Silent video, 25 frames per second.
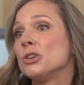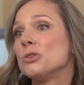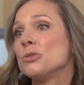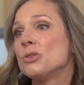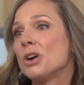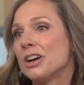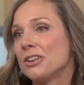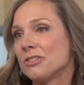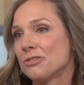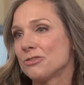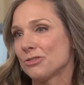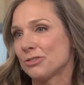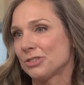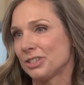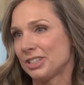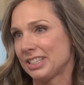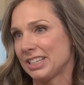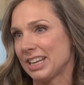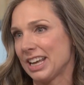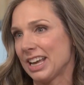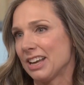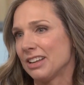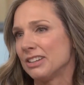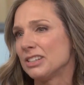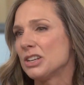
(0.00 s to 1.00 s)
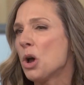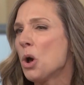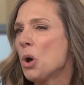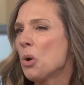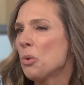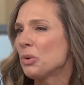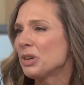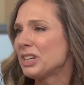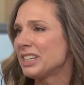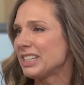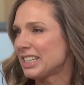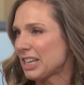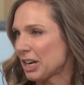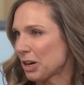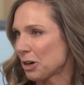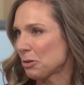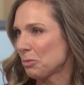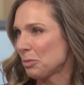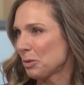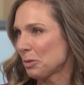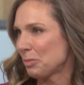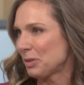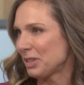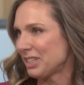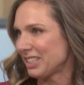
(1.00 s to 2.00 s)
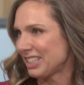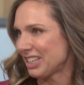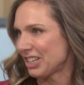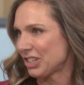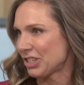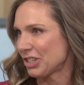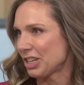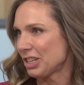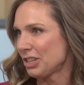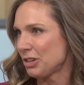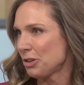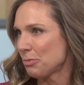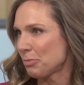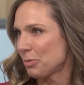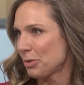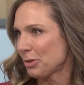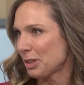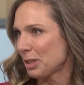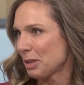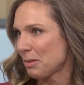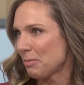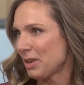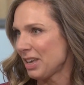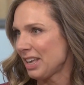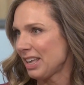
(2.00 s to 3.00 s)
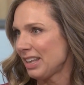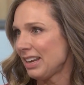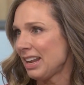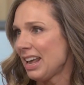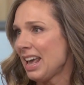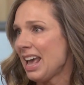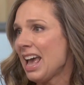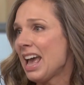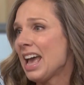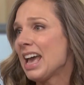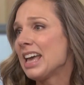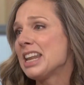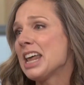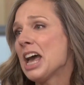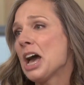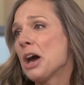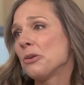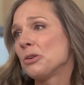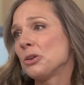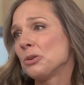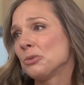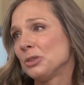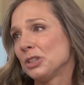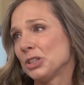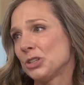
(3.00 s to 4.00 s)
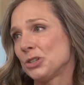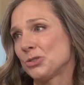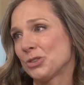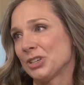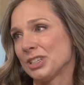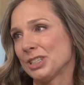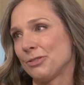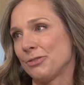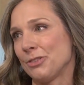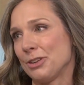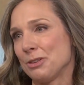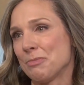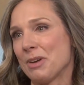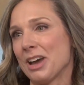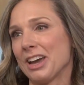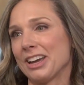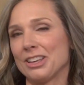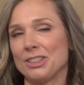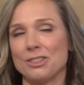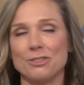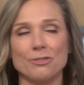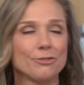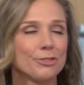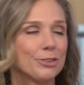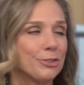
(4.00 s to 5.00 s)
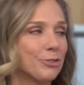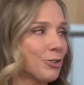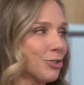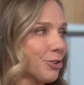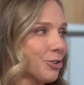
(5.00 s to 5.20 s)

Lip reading: that you understand what a terrible position you put them in and how you will address feedback in the